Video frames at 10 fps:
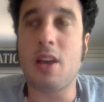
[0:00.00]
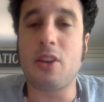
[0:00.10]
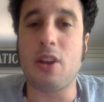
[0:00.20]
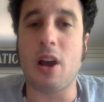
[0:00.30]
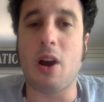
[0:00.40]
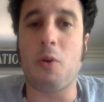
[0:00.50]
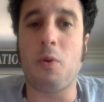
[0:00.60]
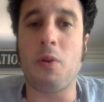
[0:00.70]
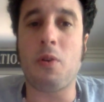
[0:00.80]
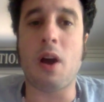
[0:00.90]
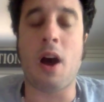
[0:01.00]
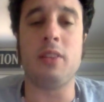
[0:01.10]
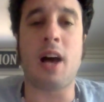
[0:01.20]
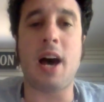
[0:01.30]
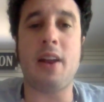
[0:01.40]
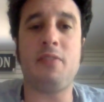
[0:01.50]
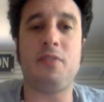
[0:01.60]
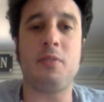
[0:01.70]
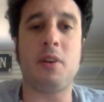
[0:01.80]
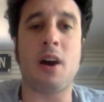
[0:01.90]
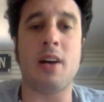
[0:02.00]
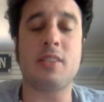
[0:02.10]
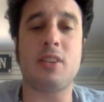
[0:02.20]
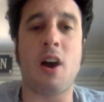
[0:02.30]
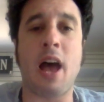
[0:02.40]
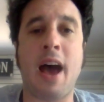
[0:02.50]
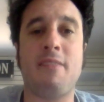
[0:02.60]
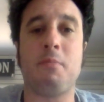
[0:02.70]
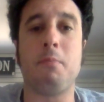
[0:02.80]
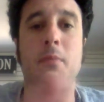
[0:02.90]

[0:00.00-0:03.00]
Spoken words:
you know, a lot of us have